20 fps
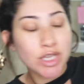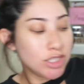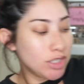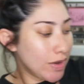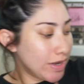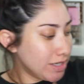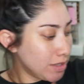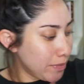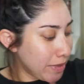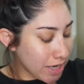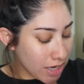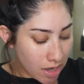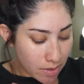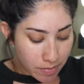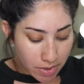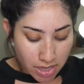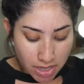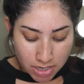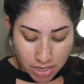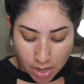So I did pick
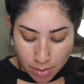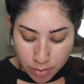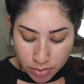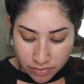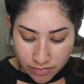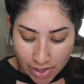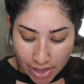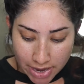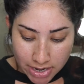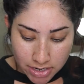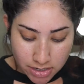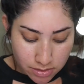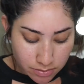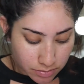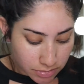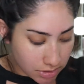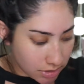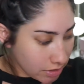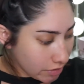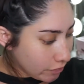up a couple of
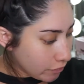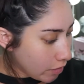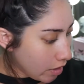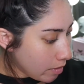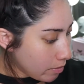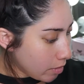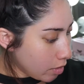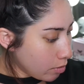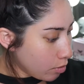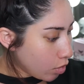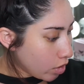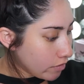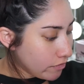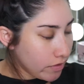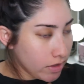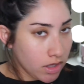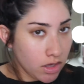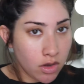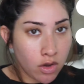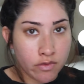items from
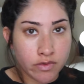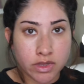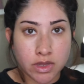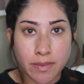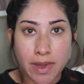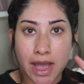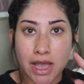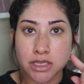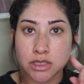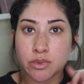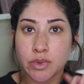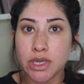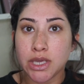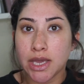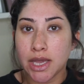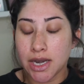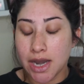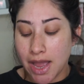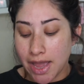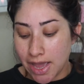Morphe over the past
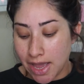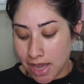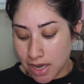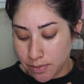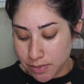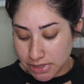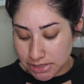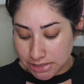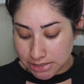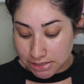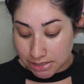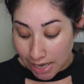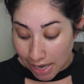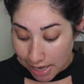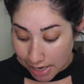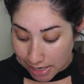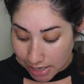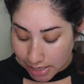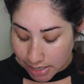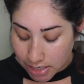weekend. I had been
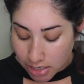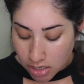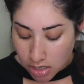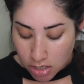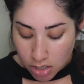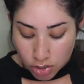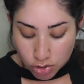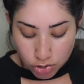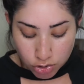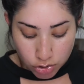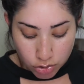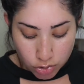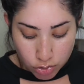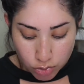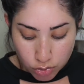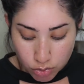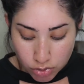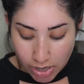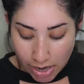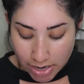dying
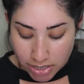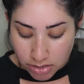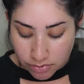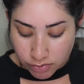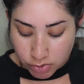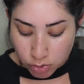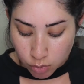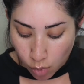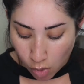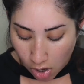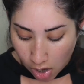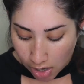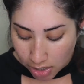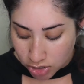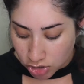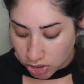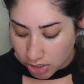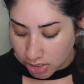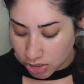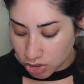to kind of
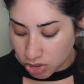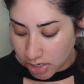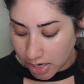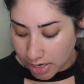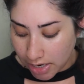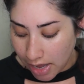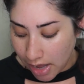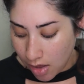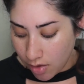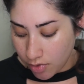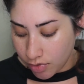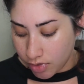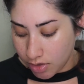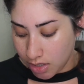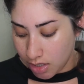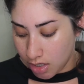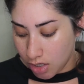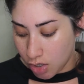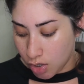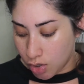swatch and check out
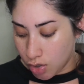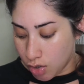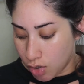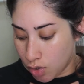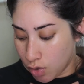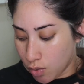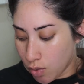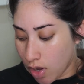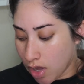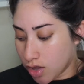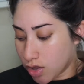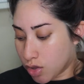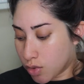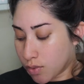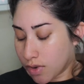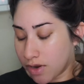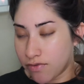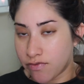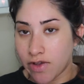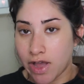the new
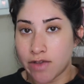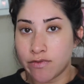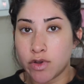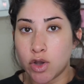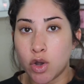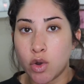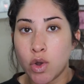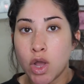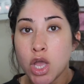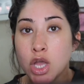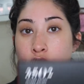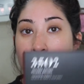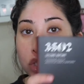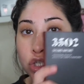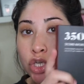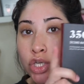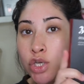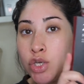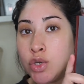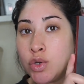
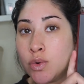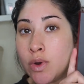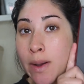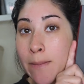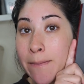3502